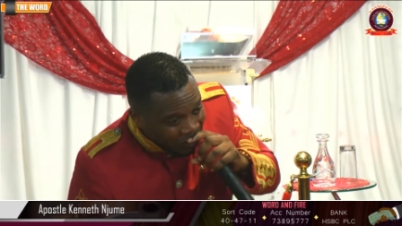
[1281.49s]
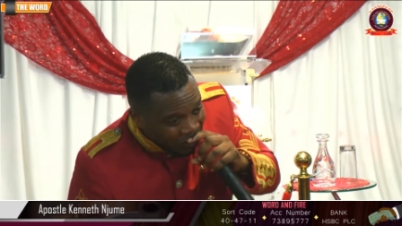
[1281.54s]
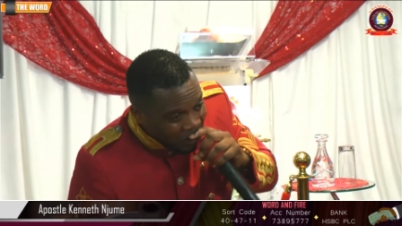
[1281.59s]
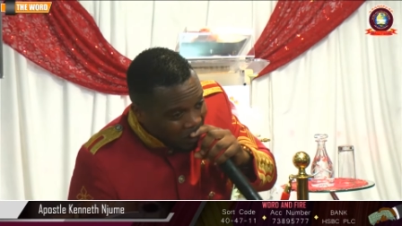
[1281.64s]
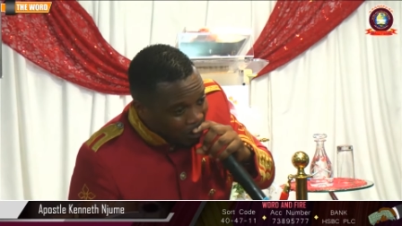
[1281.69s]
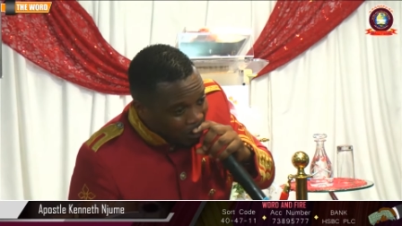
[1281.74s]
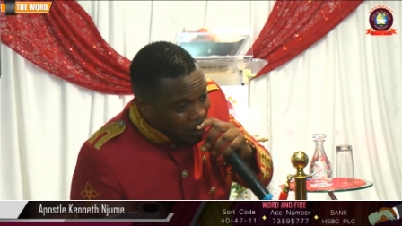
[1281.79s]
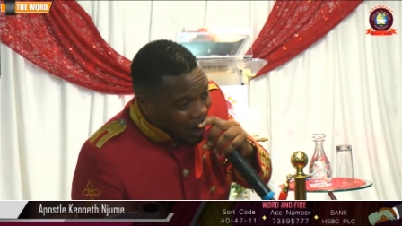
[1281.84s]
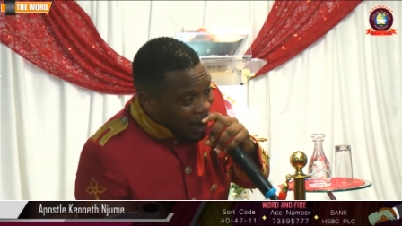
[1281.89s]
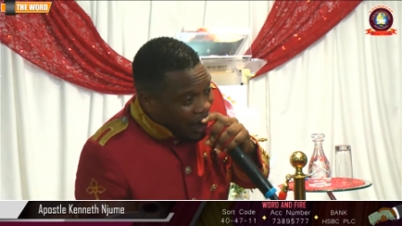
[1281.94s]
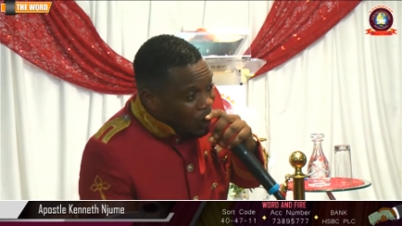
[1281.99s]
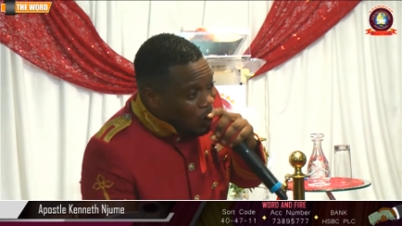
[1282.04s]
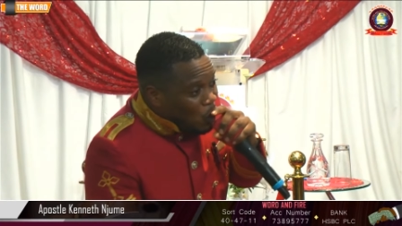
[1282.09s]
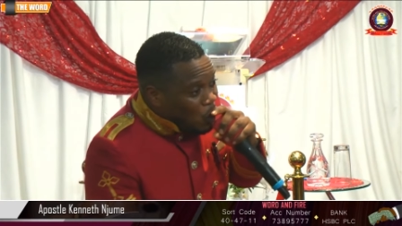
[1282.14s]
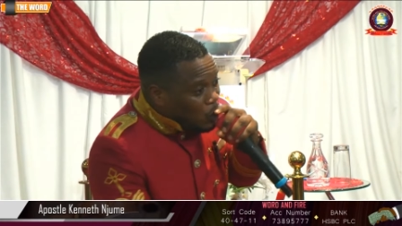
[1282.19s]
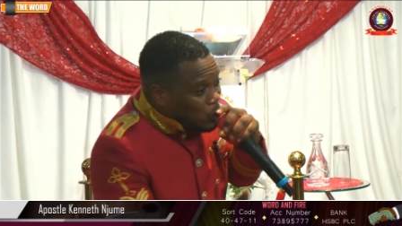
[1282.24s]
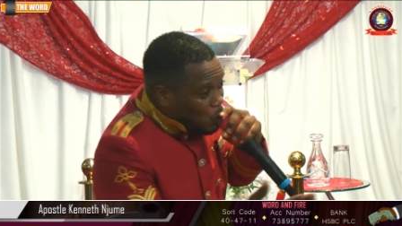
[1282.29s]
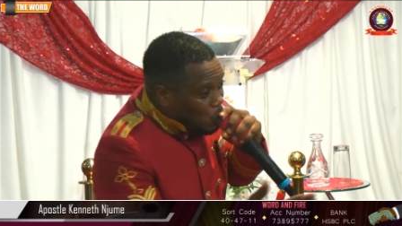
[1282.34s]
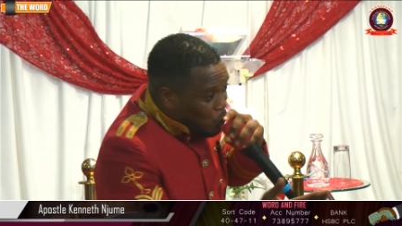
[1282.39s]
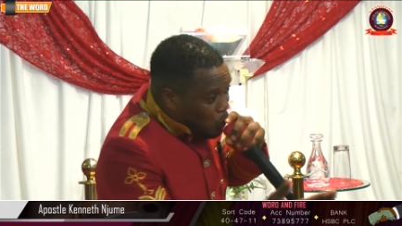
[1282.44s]
No, sir. But it
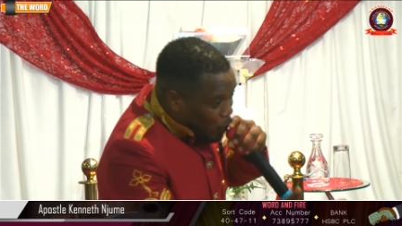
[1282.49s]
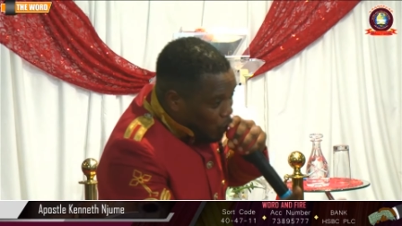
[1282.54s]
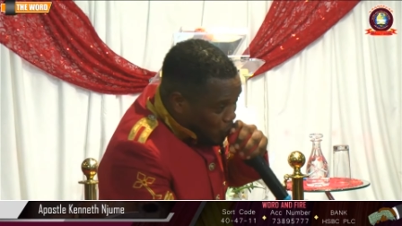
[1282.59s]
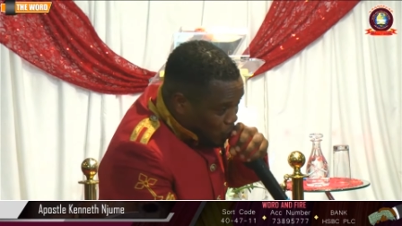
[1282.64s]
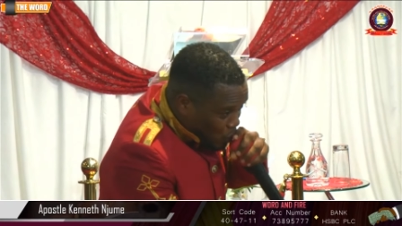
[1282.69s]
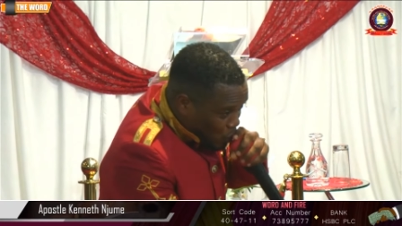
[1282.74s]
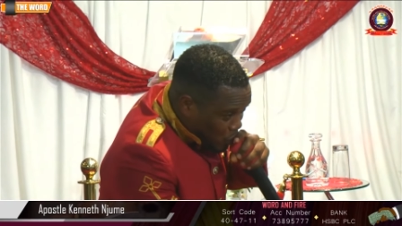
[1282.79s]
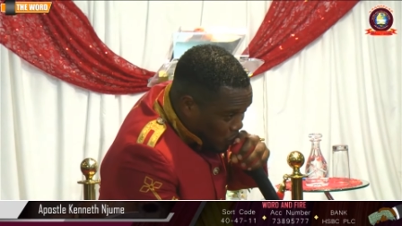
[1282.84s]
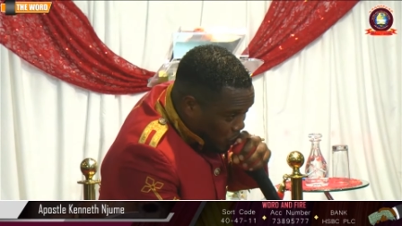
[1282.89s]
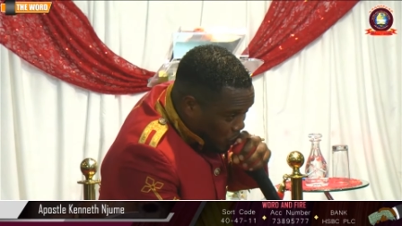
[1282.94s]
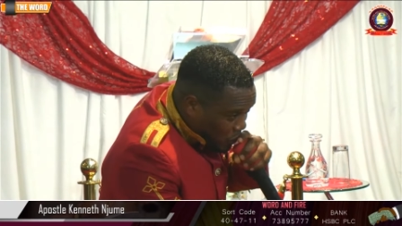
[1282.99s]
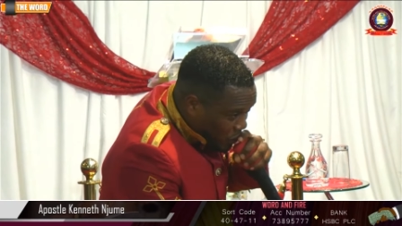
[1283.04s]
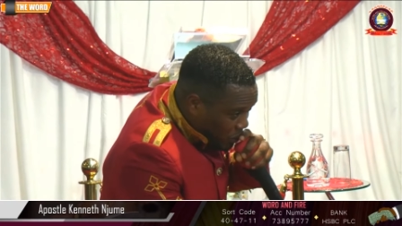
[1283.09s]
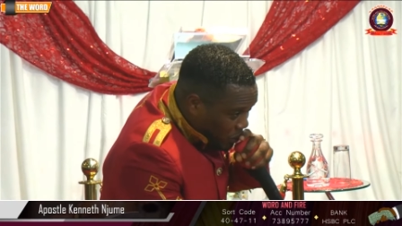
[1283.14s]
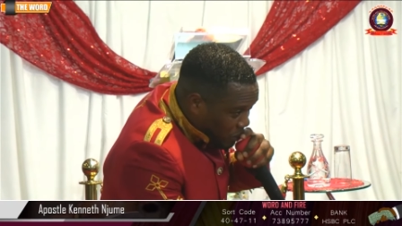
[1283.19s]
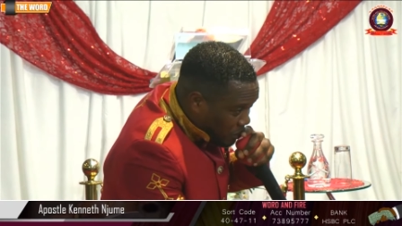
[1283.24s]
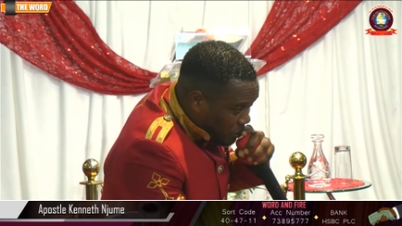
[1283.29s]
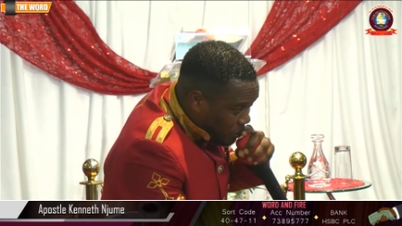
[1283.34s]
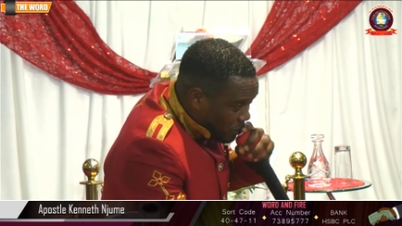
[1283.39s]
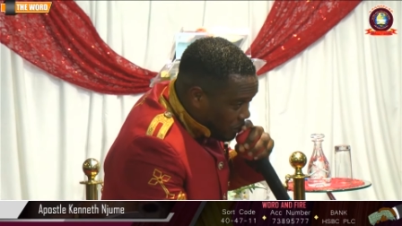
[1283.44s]
looks good on you.
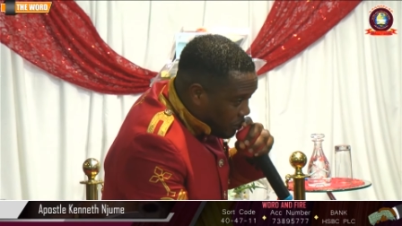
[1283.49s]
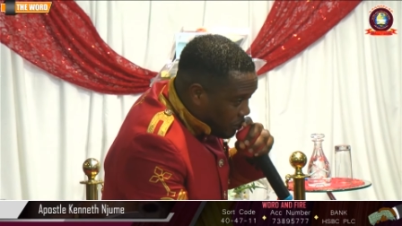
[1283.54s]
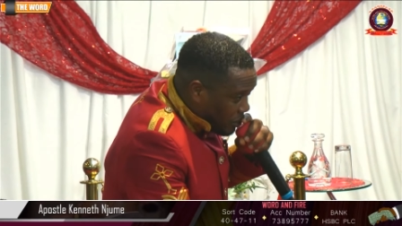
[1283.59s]
Primark, sir.